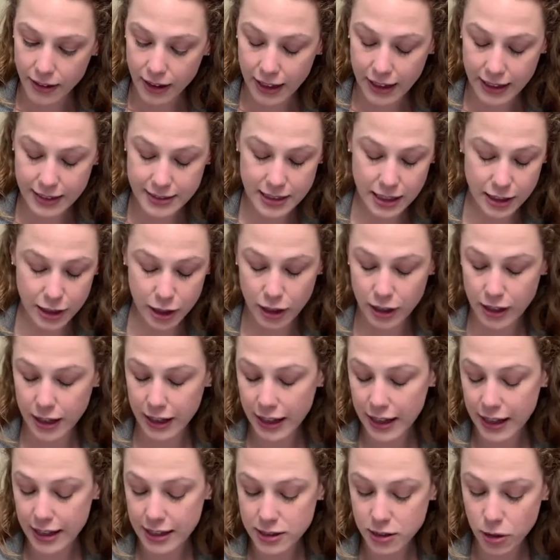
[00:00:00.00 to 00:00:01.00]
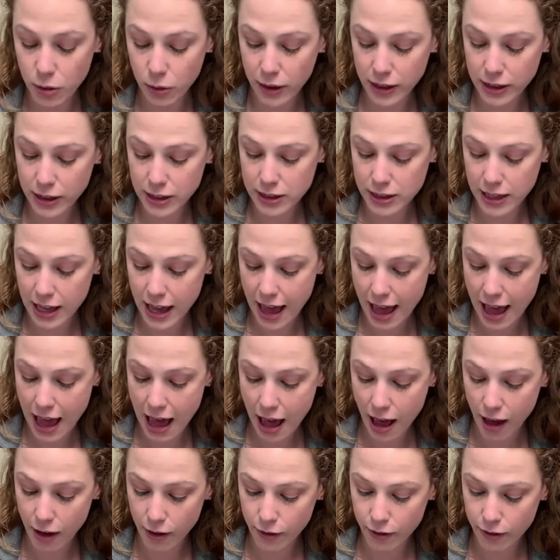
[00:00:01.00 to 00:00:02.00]
Like I said, your kit is going to
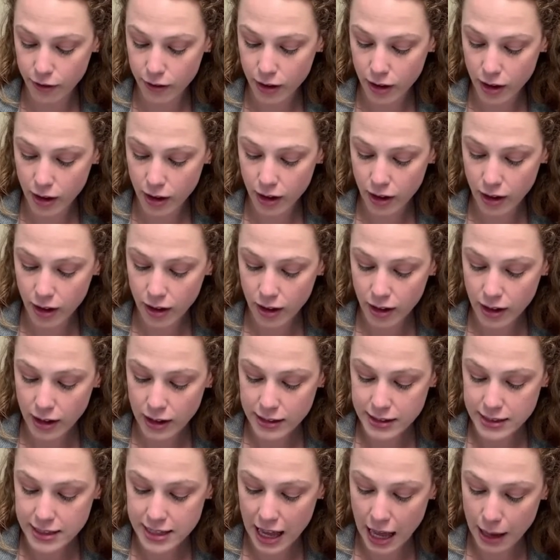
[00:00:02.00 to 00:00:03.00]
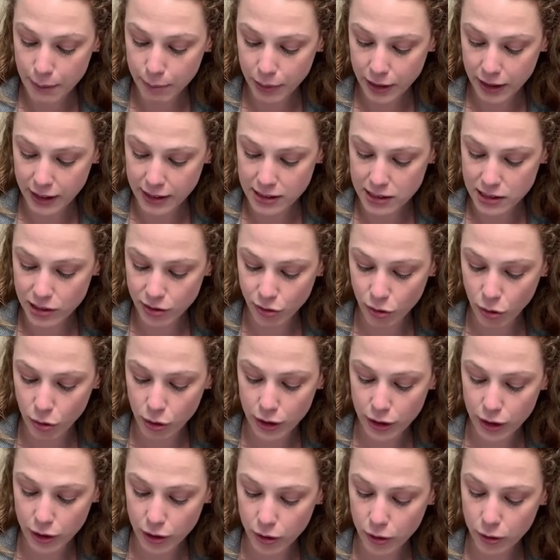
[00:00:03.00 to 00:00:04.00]
have templates for
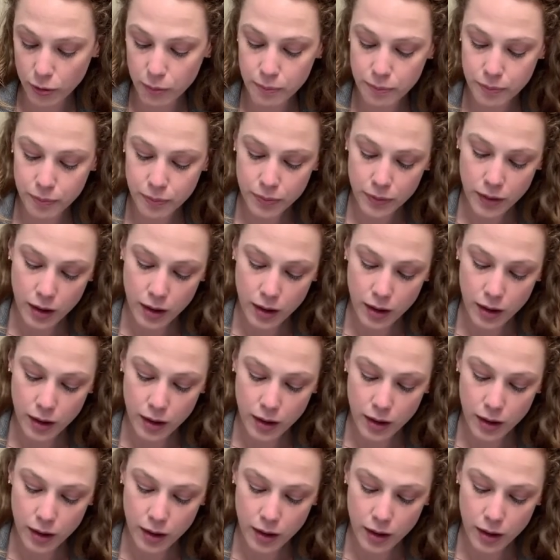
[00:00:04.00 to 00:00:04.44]
you,